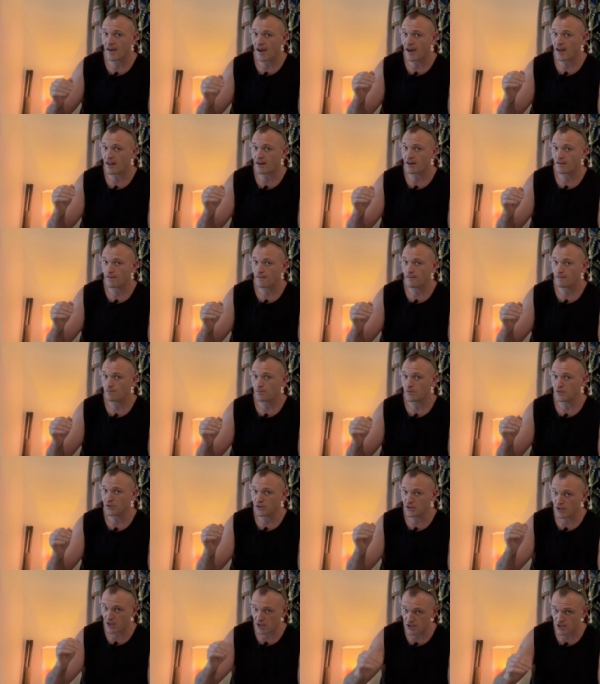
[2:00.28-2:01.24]
that
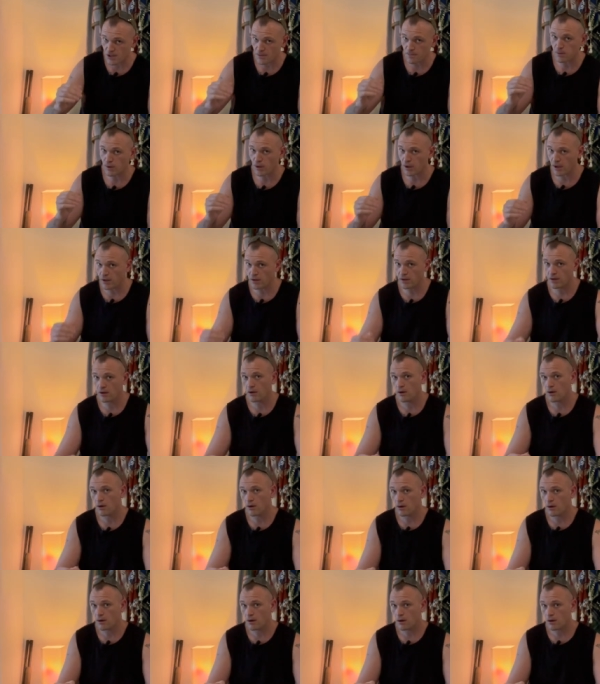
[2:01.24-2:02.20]
discipline
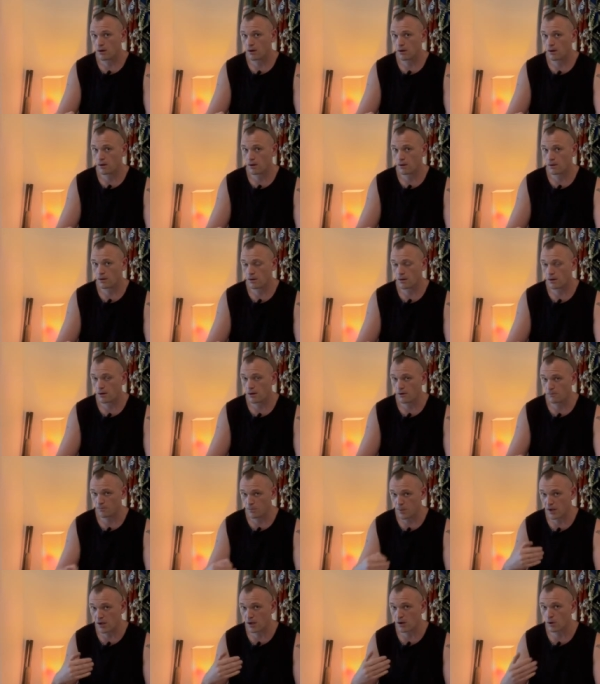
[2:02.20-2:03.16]

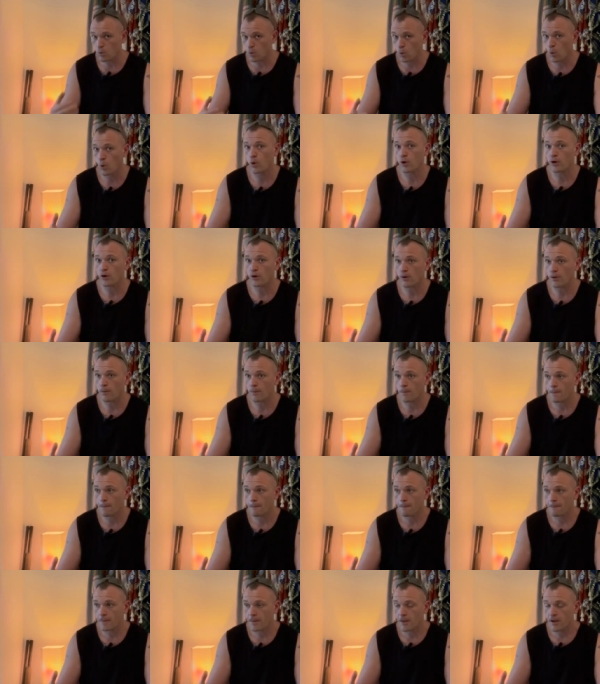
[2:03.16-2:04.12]
of being a warrior.
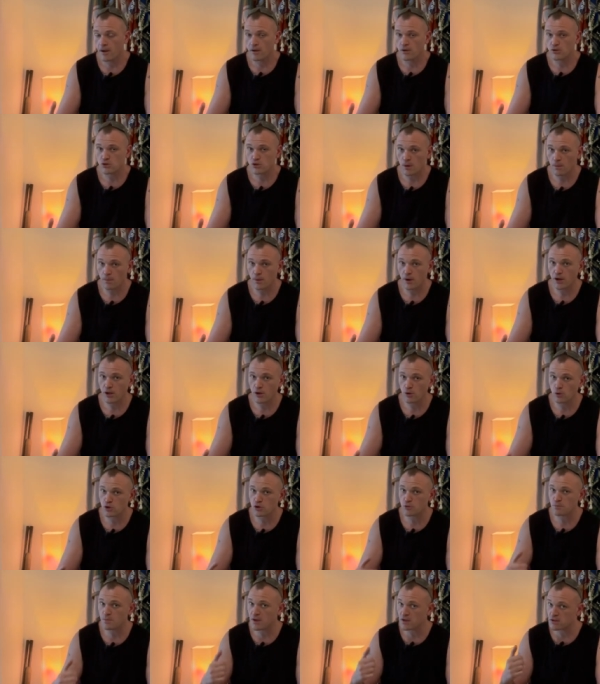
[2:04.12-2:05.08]
Somebody
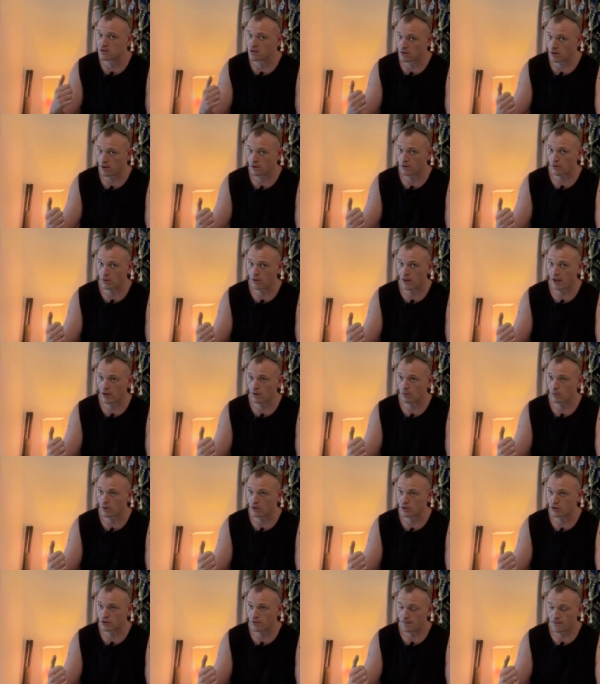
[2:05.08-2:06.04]
who speaks another
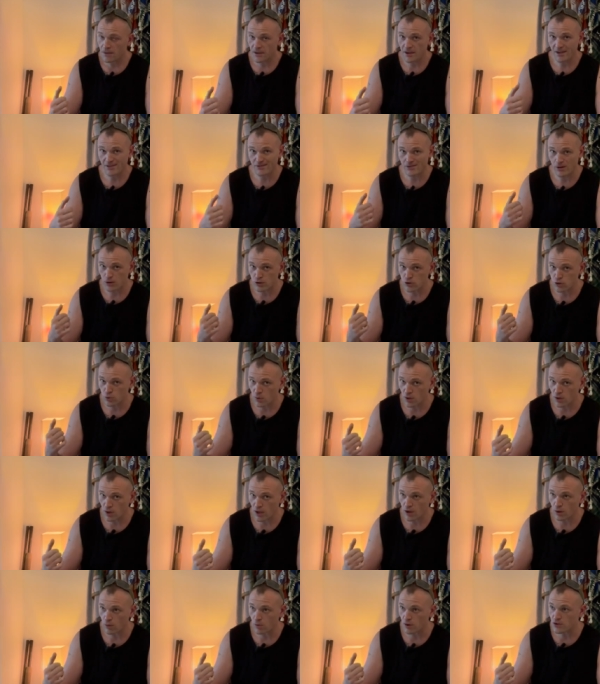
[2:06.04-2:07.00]
language is also a
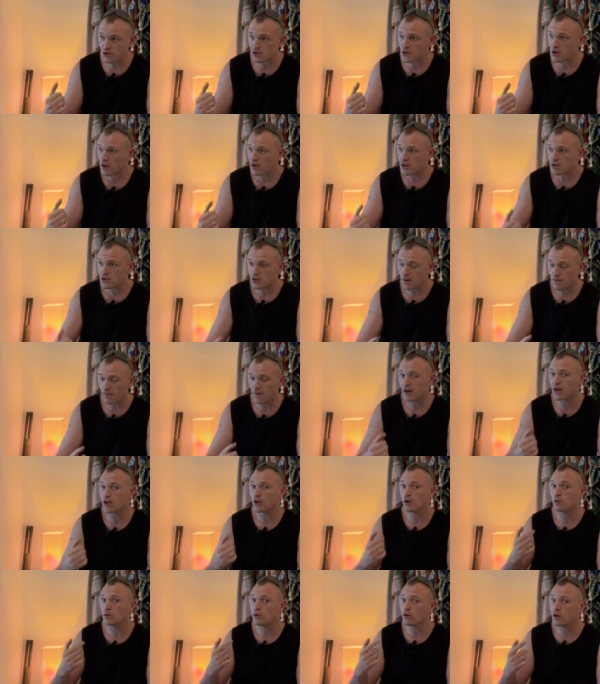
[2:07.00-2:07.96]
linguist.
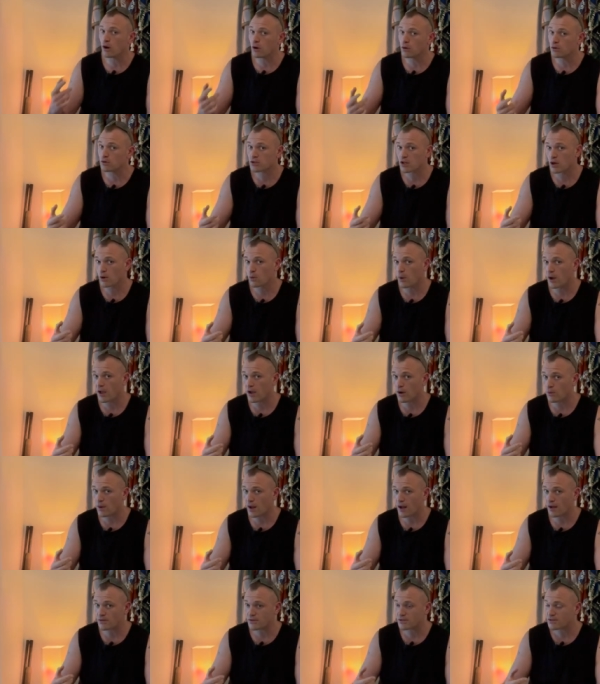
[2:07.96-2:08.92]
Somebody who knows their way
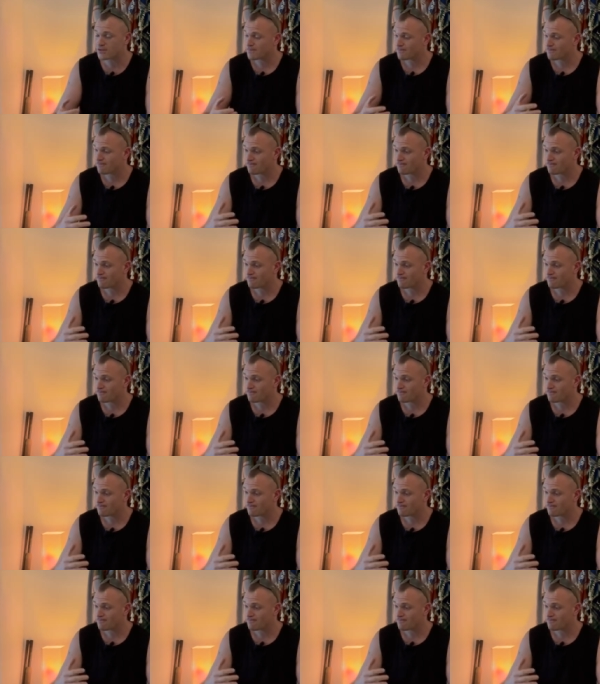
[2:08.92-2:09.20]
around a